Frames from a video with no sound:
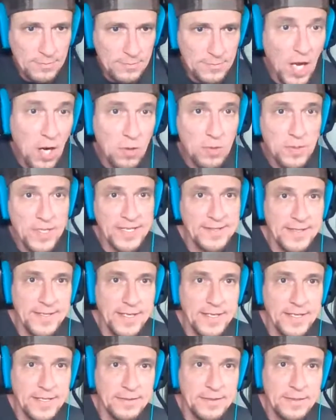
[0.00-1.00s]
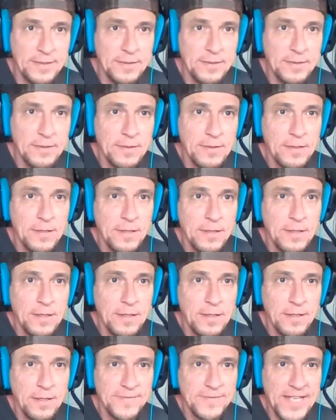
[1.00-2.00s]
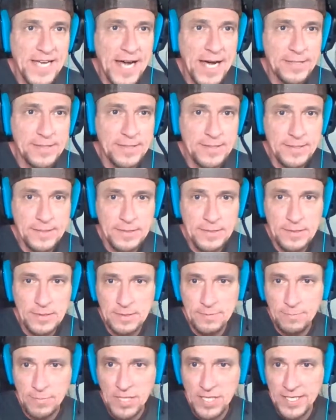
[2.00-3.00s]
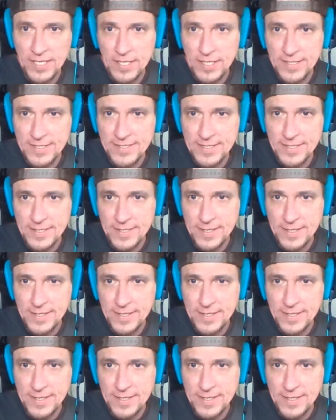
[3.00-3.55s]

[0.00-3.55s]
Oh, that's the end of that playlist